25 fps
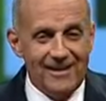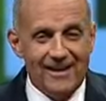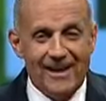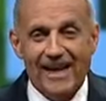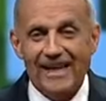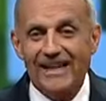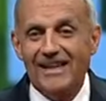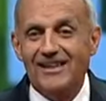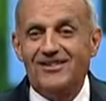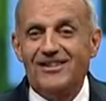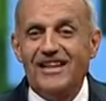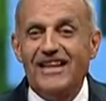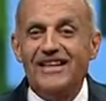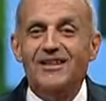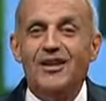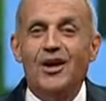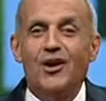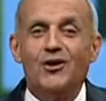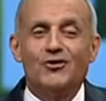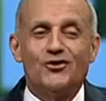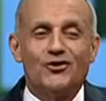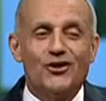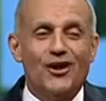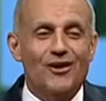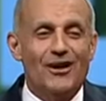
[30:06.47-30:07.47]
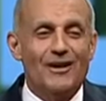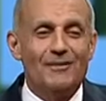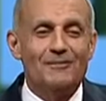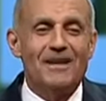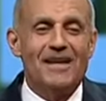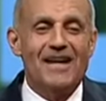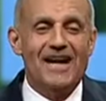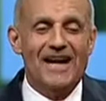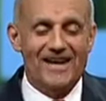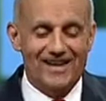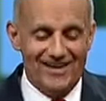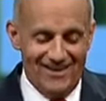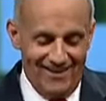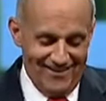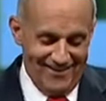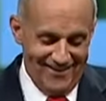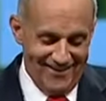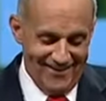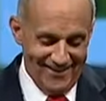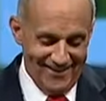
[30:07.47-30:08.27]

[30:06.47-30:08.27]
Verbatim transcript: And he said, No, sir, I'm not.